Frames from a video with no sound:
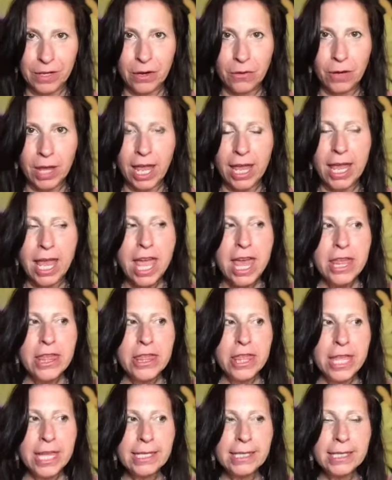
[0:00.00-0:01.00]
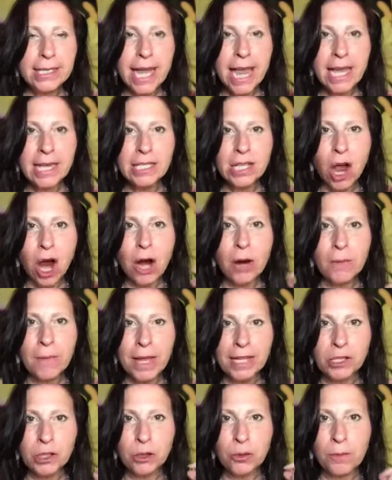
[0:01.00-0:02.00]
Okay, this takes our
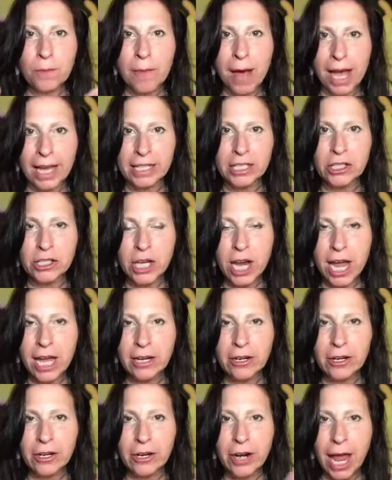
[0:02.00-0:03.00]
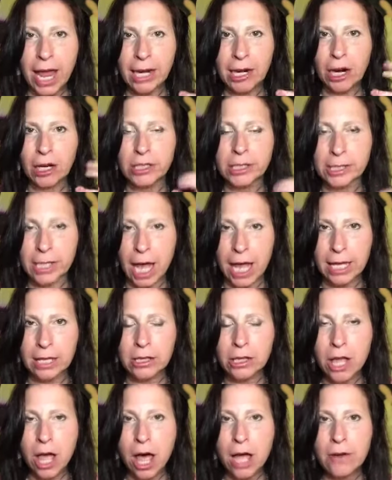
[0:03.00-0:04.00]
mental mind chatter and our
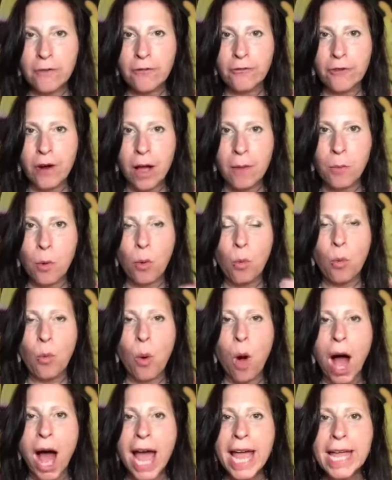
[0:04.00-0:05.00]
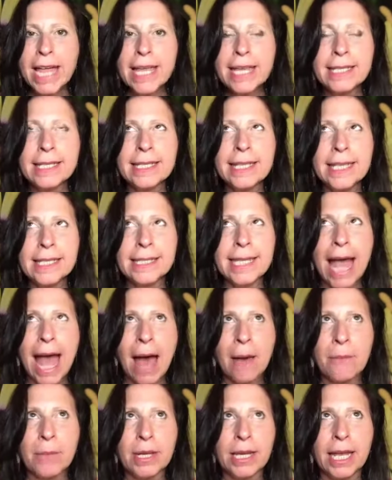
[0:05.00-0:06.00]
dialogue from why is this
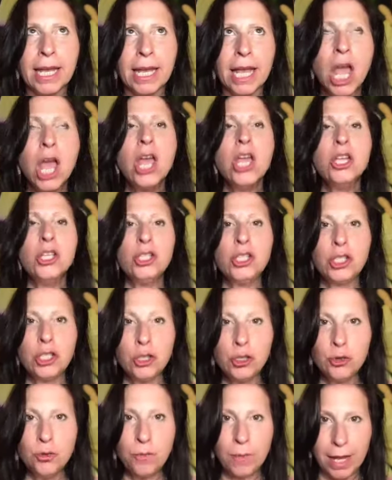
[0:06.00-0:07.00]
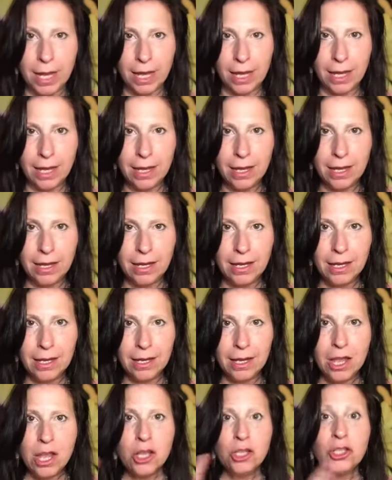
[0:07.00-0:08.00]
happening to me
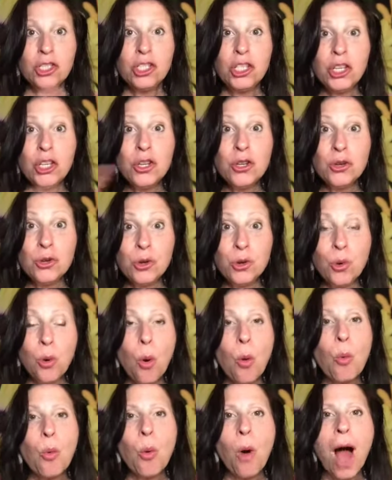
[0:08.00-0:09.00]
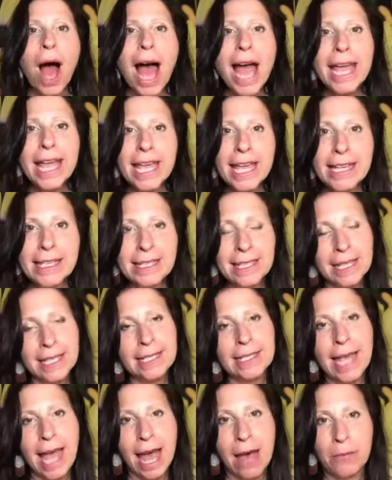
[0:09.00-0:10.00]
to why is
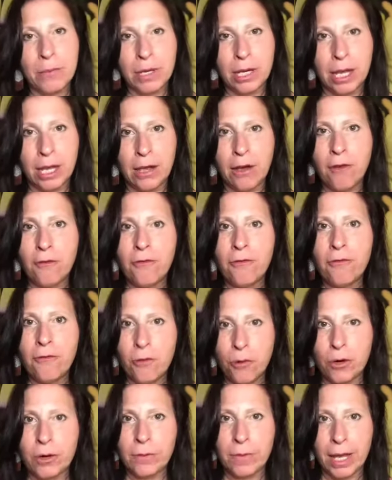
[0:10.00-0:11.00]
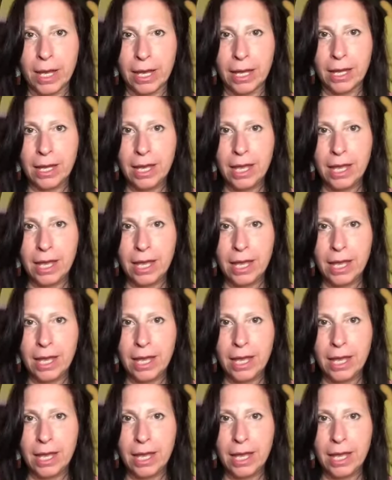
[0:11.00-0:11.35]
this happening for me.